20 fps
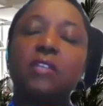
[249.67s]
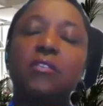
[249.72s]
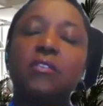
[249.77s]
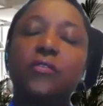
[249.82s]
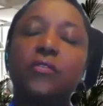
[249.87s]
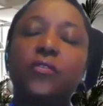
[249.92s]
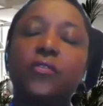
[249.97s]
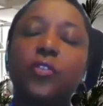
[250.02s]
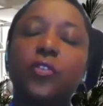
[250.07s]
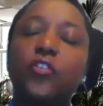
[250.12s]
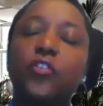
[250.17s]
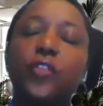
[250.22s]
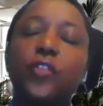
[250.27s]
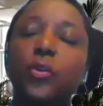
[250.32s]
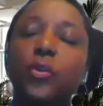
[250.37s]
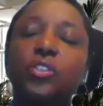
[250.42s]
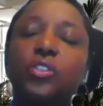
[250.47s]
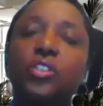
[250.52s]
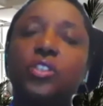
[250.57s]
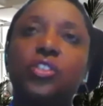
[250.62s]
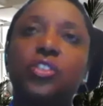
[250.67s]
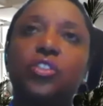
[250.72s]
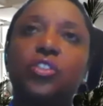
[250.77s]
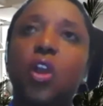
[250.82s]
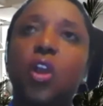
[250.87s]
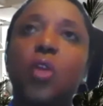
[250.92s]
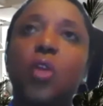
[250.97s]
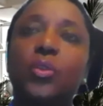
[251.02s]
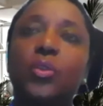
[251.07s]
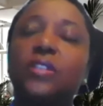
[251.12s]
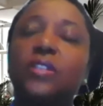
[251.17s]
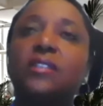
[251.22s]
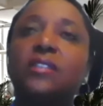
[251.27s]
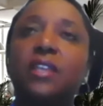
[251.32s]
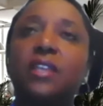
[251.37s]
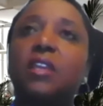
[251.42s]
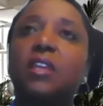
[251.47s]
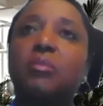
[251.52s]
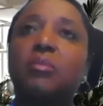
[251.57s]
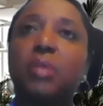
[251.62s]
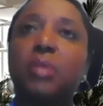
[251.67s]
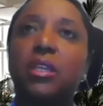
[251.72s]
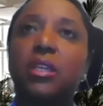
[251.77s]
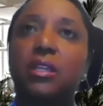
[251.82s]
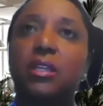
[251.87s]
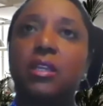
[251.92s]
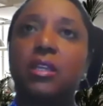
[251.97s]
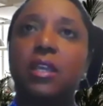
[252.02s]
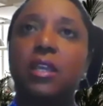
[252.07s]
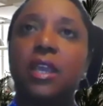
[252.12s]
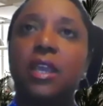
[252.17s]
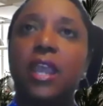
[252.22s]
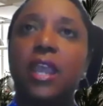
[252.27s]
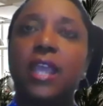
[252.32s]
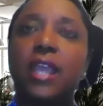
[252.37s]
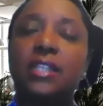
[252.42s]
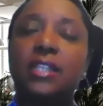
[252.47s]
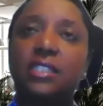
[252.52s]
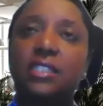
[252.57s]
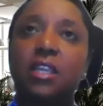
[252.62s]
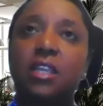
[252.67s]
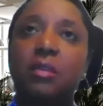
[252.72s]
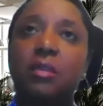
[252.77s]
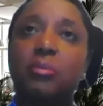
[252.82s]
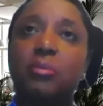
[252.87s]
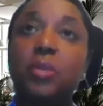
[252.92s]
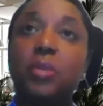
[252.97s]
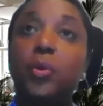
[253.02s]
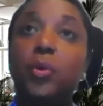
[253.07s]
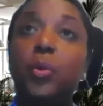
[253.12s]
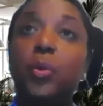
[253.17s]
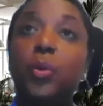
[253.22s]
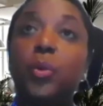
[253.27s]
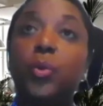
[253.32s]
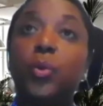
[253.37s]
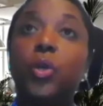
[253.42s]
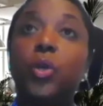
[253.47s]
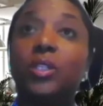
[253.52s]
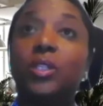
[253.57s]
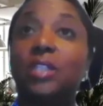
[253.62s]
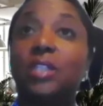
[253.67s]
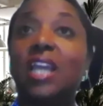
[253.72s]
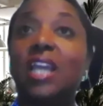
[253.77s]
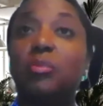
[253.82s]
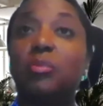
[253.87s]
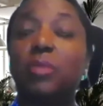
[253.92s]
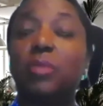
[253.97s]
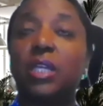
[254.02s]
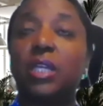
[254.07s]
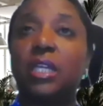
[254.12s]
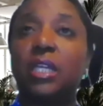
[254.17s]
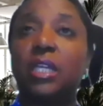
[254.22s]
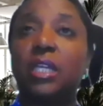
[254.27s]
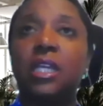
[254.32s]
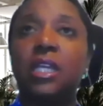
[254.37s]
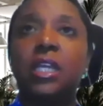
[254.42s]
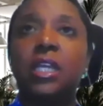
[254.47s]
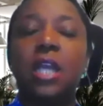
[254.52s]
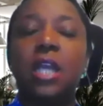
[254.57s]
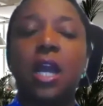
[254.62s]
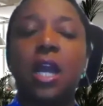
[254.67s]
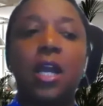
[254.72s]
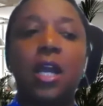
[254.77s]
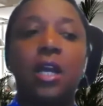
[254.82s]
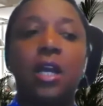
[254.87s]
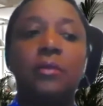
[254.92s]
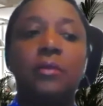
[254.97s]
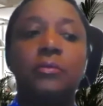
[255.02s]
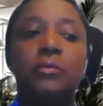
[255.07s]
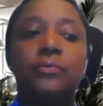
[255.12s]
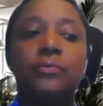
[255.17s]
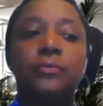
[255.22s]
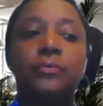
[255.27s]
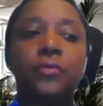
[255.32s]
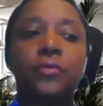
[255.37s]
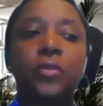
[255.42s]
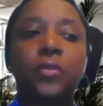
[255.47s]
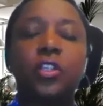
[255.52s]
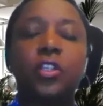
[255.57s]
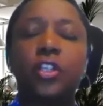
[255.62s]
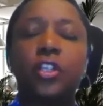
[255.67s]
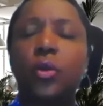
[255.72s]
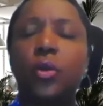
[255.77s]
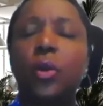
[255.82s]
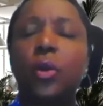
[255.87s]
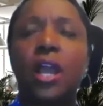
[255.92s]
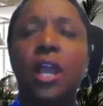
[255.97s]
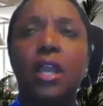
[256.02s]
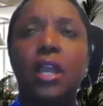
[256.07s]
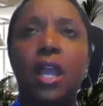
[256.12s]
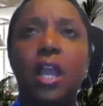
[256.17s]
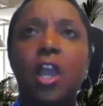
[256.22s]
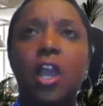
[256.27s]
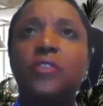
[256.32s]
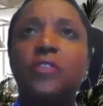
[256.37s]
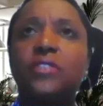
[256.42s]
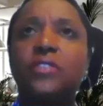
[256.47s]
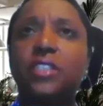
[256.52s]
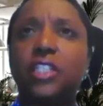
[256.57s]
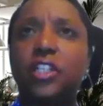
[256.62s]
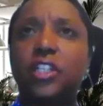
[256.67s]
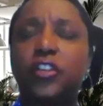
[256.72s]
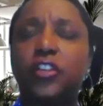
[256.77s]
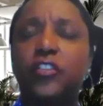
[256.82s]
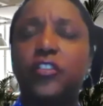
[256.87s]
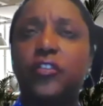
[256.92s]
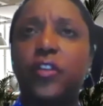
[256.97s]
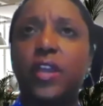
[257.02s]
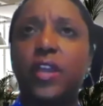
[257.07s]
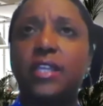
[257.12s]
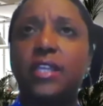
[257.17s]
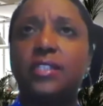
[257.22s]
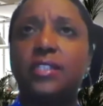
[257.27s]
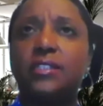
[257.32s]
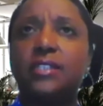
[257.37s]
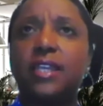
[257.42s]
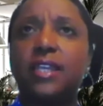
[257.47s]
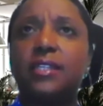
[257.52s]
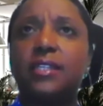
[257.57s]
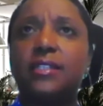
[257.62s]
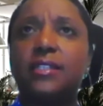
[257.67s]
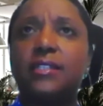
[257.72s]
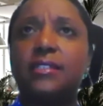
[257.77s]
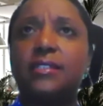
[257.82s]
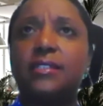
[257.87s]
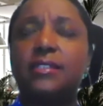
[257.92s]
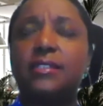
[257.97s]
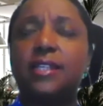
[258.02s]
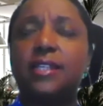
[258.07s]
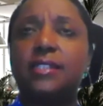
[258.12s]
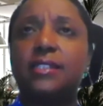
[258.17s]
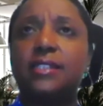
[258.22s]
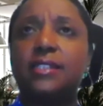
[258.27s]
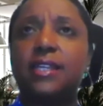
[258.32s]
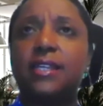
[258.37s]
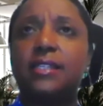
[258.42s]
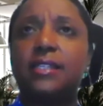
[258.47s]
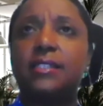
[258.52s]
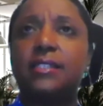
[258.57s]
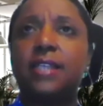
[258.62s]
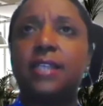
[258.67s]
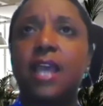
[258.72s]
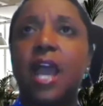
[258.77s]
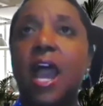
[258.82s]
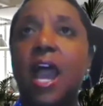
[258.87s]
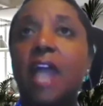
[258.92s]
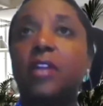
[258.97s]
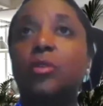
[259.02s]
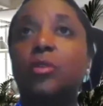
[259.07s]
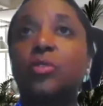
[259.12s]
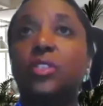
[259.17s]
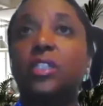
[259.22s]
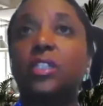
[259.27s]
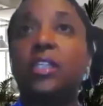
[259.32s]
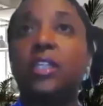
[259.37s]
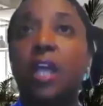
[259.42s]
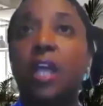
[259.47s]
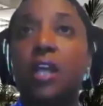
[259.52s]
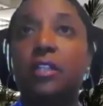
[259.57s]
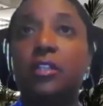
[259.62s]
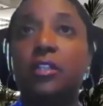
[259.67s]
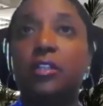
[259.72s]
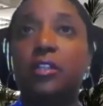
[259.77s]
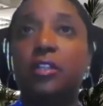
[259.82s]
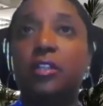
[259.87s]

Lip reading: for folks to start with seeing me and seeing people who are like me. You know, I often hear a phrase that says, I don't see color.